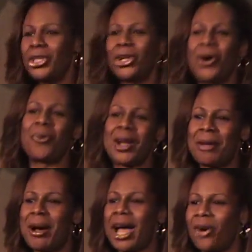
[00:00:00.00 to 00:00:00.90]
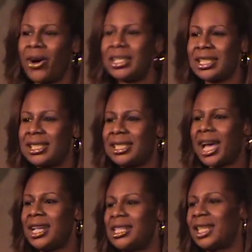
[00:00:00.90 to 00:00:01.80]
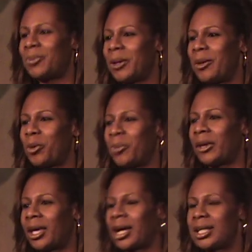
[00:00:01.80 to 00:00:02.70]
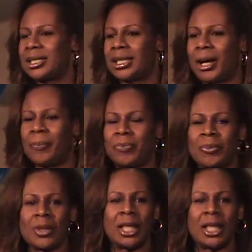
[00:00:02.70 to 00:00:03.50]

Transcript: So Lord, what am I going to say to the people because um,